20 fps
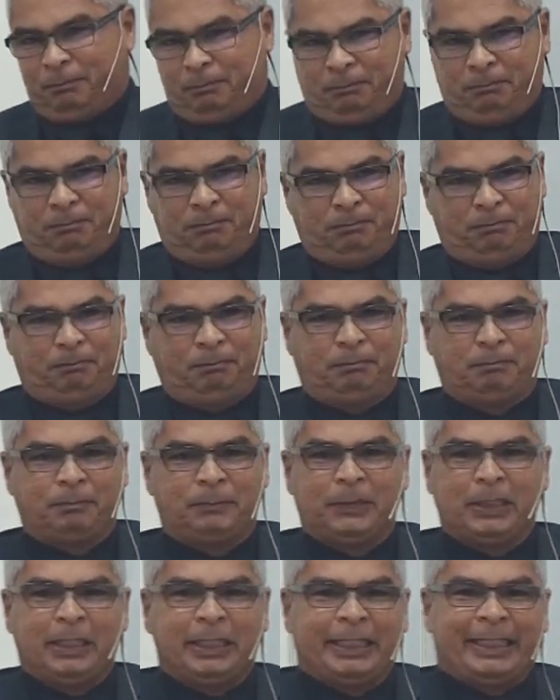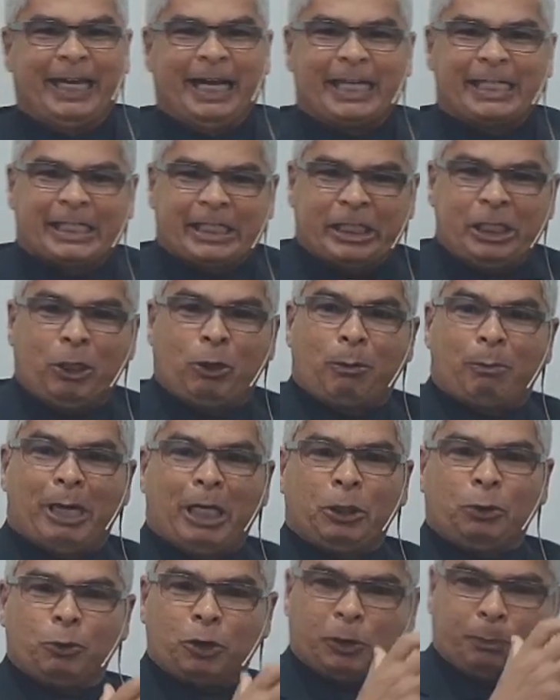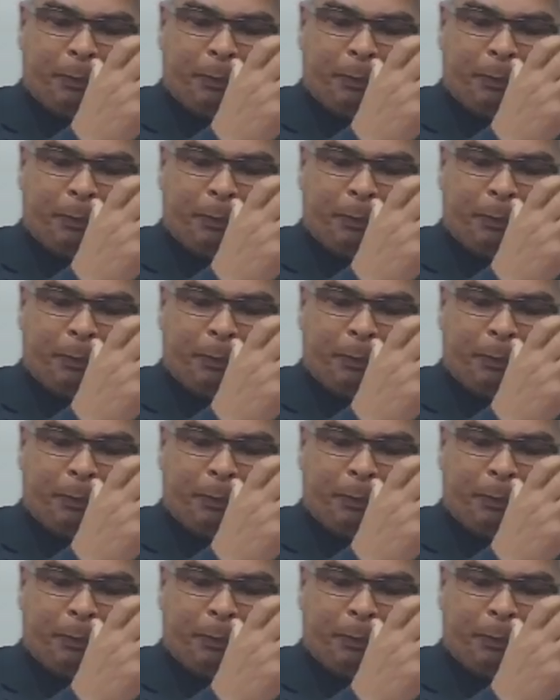he requests the same from